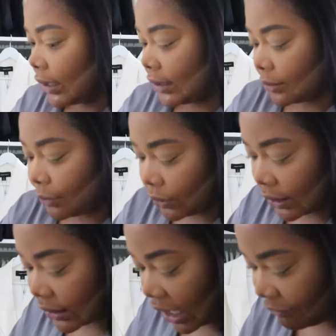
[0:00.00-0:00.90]
It's
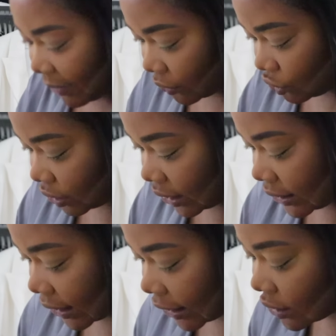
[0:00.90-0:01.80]
important to have
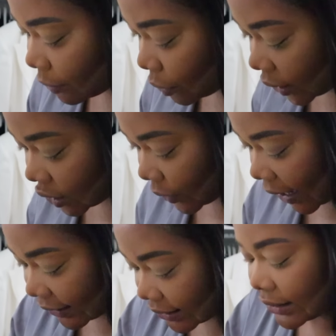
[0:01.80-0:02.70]
boundaries and it's important to
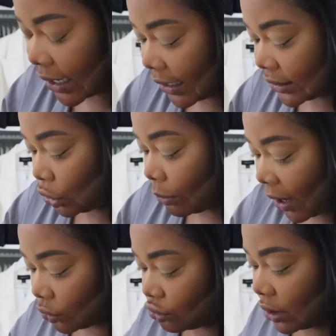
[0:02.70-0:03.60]
exercise your
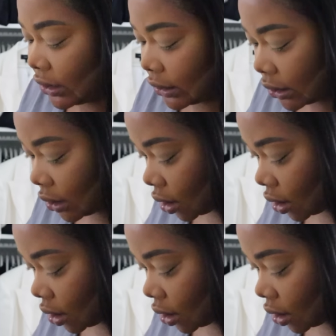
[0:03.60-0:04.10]
boundaries.